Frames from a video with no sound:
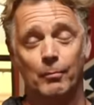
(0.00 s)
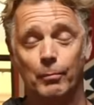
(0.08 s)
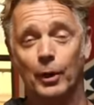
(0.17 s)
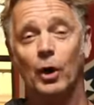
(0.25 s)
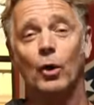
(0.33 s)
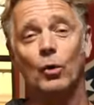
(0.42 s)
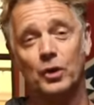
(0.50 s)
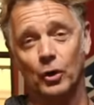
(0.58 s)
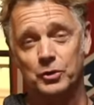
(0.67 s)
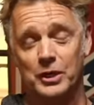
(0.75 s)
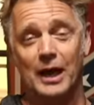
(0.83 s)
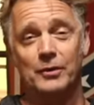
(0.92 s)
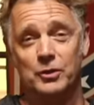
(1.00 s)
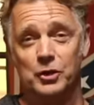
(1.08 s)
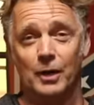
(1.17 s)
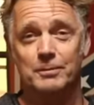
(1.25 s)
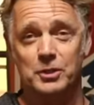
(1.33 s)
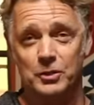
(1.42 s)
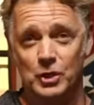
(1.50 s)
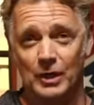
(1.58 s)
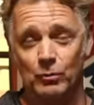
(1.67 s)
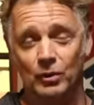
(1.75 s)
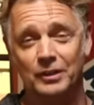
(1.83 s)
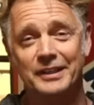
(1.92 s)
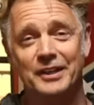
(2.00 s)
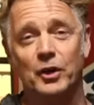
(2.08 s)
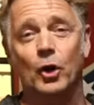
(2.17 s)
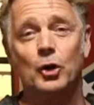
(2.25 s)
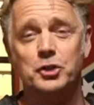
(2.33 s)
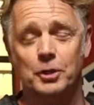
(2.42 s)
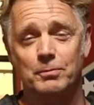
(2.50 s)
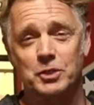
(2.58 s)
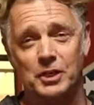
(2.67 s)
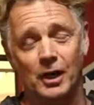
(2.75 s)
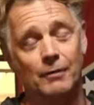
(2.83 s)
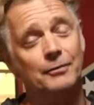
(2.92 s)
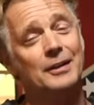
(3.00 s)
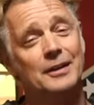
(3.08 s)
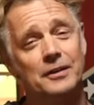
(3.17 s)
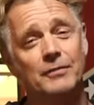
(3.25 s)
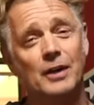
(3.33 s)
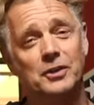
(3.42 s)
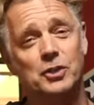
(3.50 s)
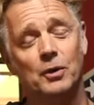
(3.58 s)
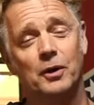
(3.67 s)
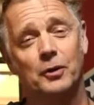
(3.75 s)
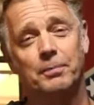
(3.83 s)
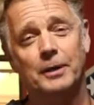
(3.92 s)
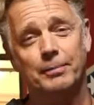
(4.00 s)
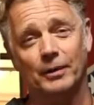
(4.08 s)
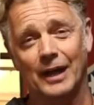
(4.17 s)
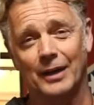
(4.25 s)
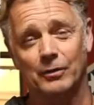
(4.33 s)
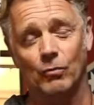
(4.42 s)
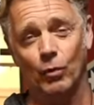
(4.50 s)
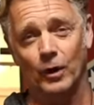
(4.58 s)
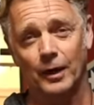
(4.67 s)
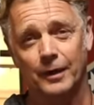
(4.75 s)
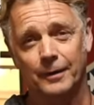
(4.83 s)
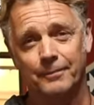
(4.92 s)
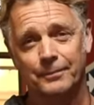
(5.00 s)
Bo goes out and jumps the General Lee and hurts himself, you've got 200 people out of work.